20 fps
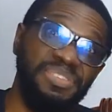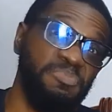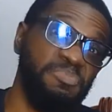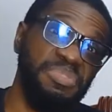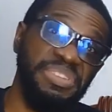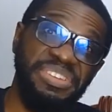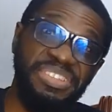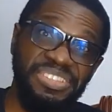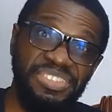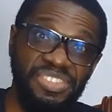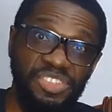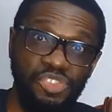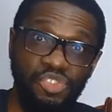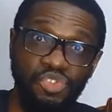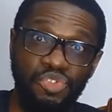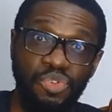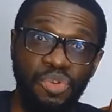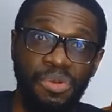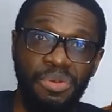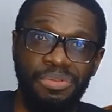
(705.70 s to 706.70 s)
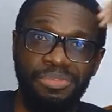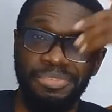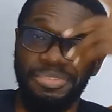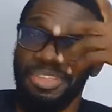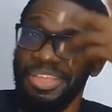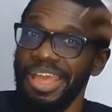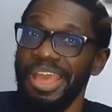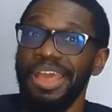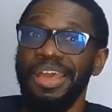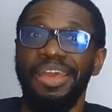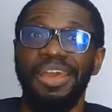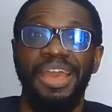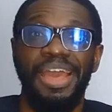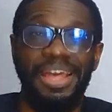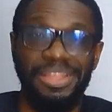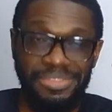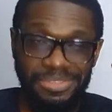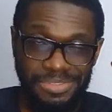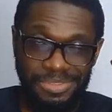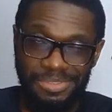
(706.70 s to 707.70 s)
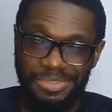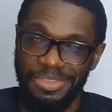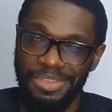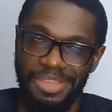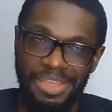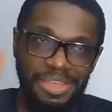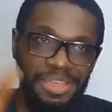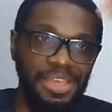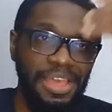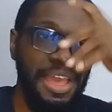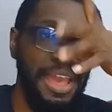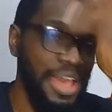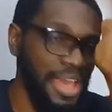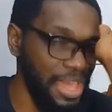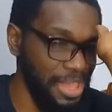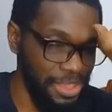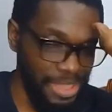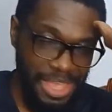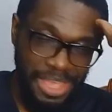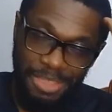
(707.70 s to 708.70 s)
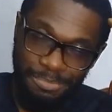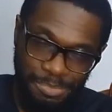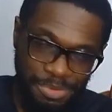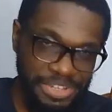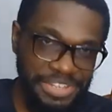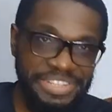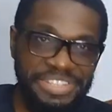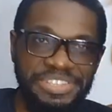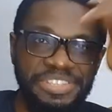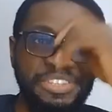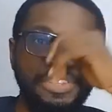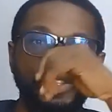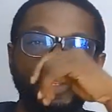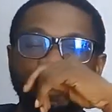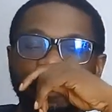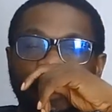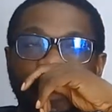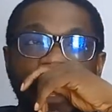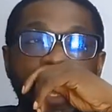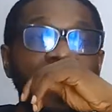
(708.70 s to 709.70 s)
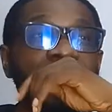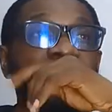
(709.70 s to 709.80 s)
did predict a draw, and I predicted a draw.